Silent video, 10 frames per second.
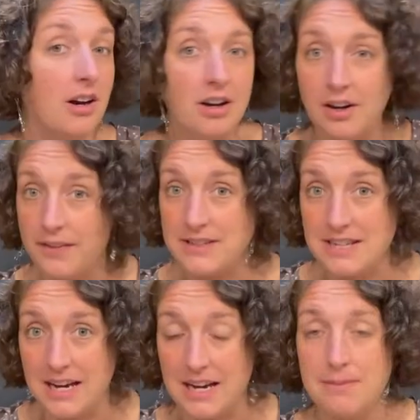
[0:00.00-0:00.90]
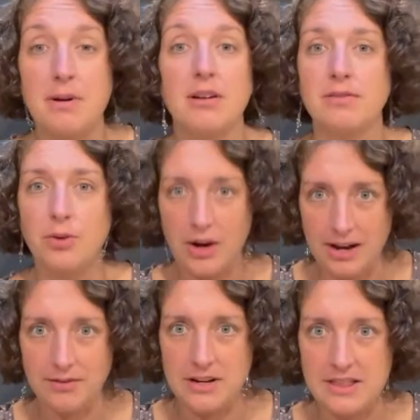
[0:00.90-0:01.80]
all the time for
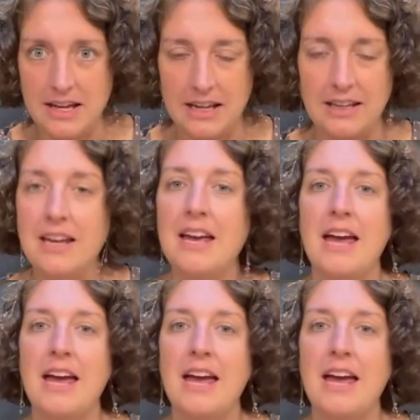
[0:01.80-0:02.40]
everything.